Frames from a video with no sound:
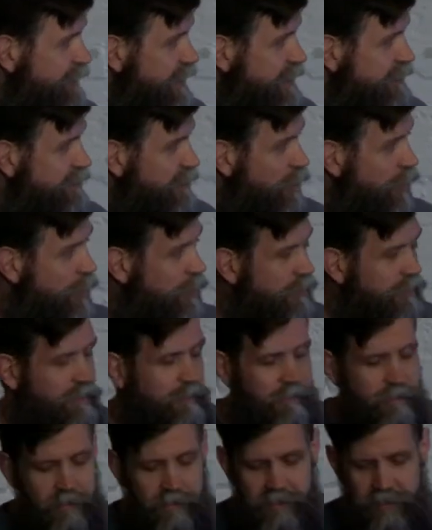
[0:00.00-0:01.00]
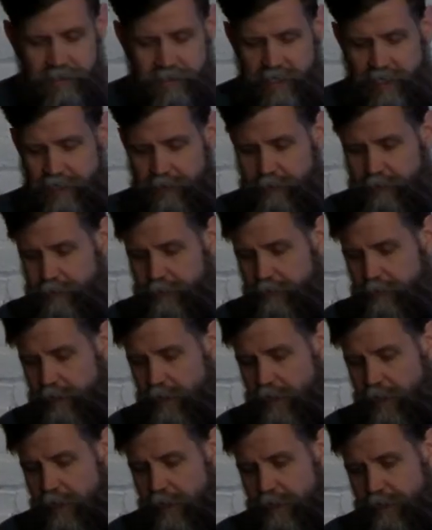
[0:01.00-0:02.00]
Feeds log container
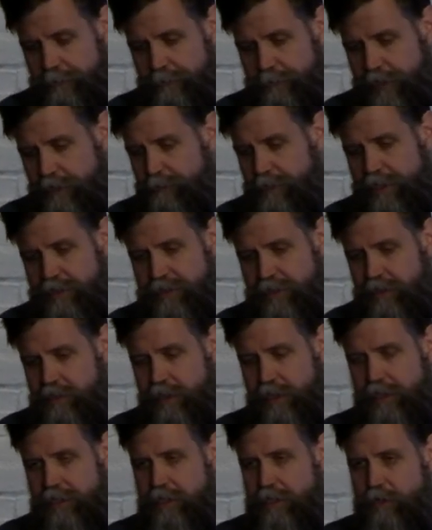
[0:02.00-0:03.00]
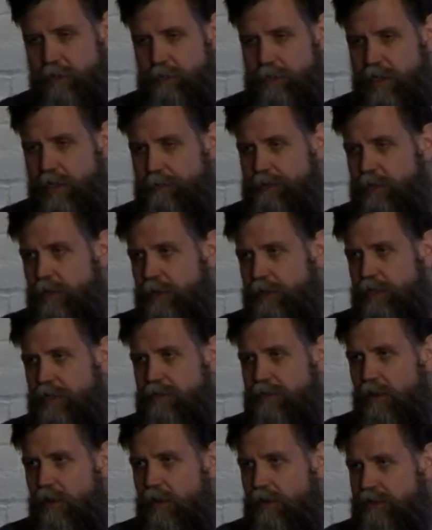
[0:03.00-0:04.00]
that basically, dumps all
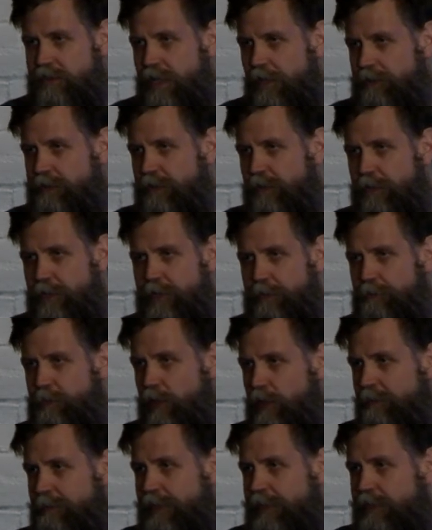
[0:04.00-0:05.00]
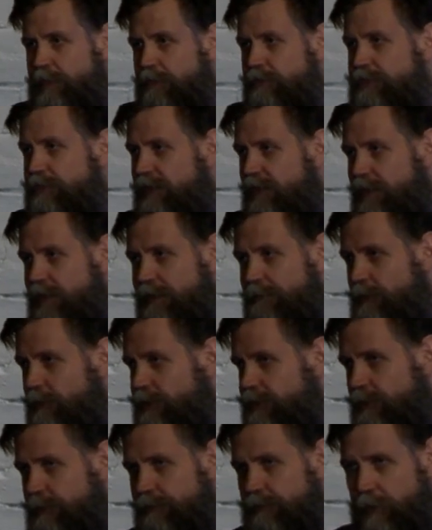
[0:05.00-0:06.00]
these logs out so you can pull them into your SIM or
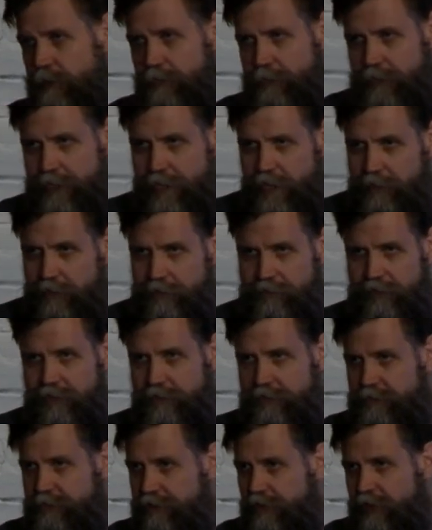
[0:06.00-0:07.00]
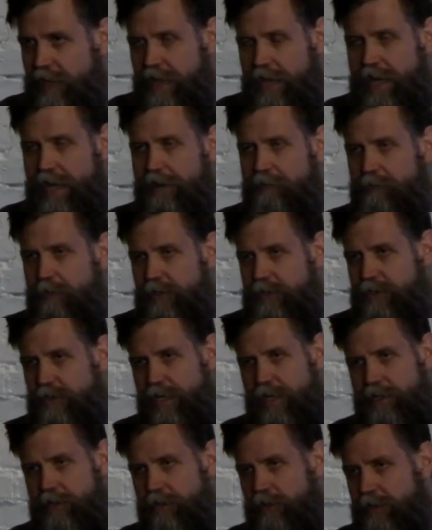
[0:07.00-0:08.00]
do further analysis, have rich
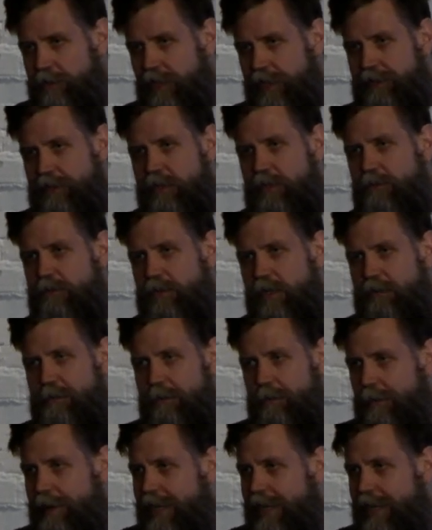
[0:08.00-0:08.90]
data on like the username and